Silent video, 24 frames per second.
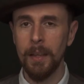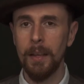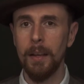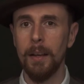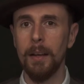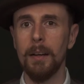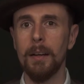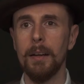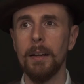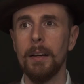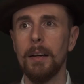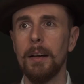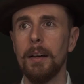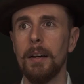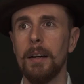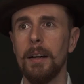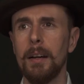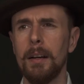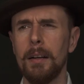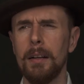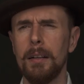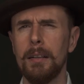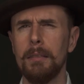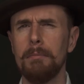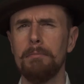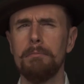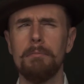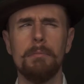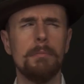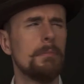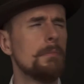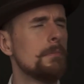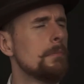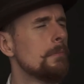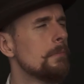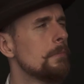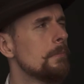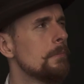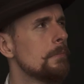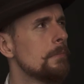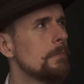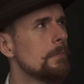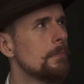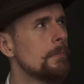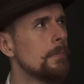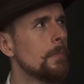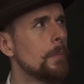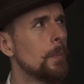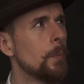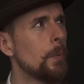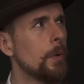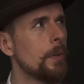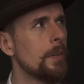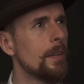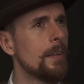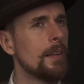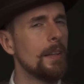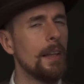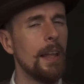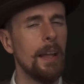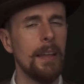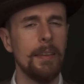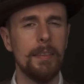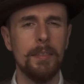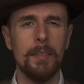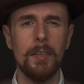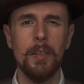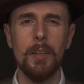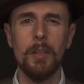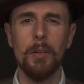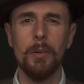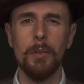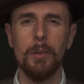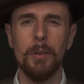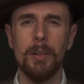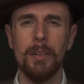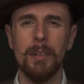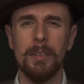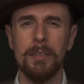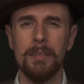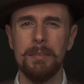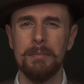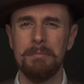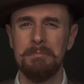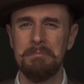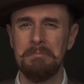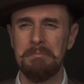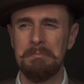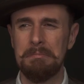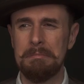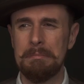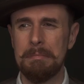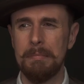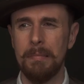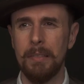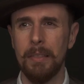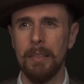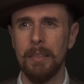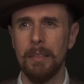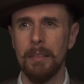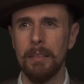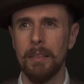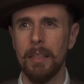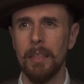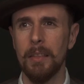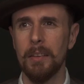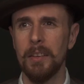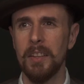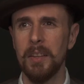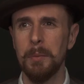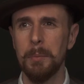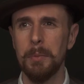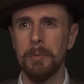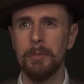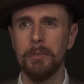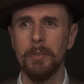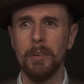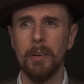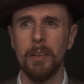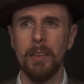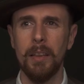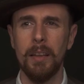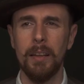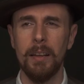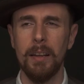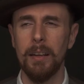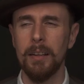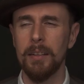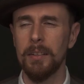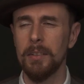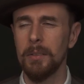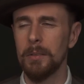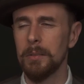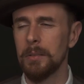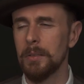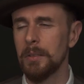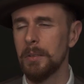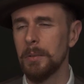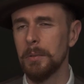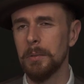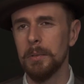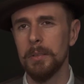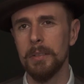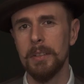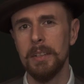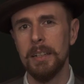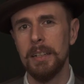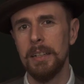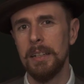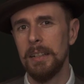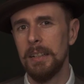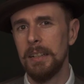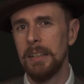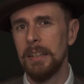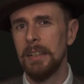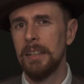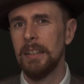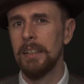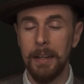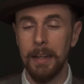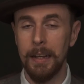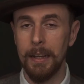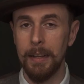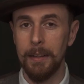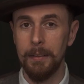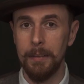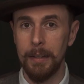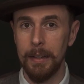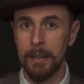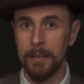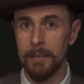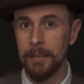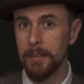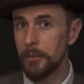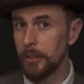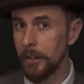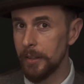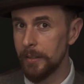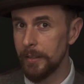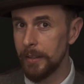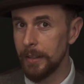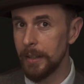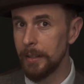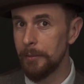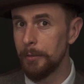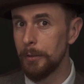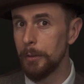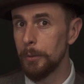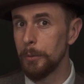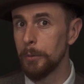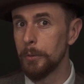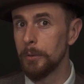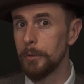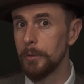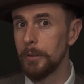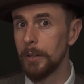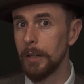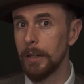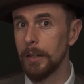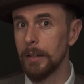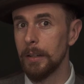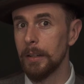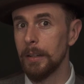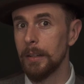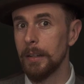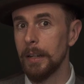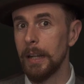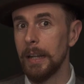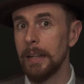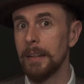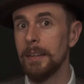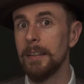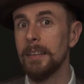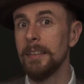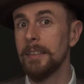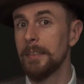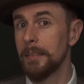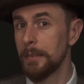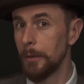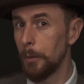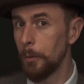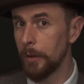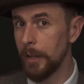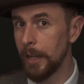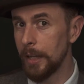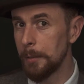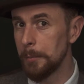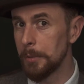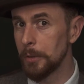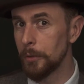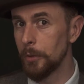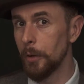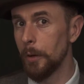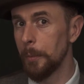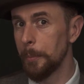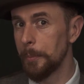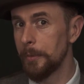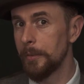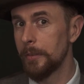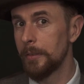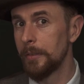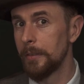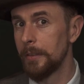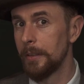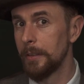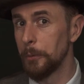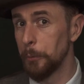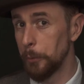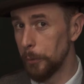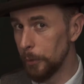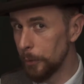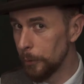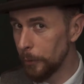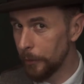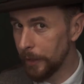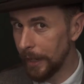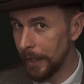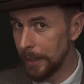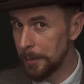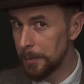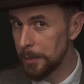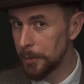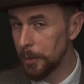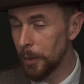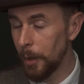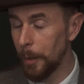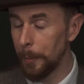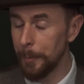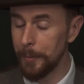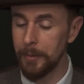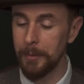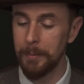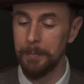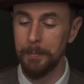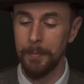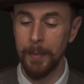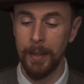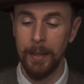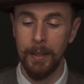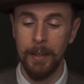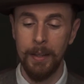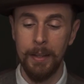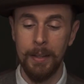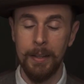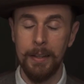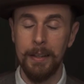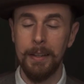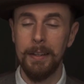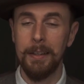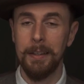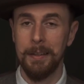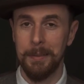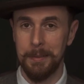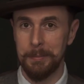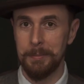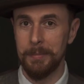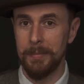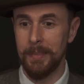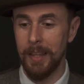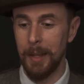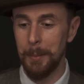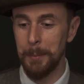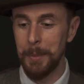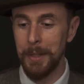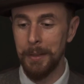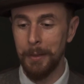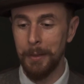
Was it last year or the year before that? I don't know. It's interesting if you at least know Cannibal Corpse. Do you know Cannibal Corpse? Tell me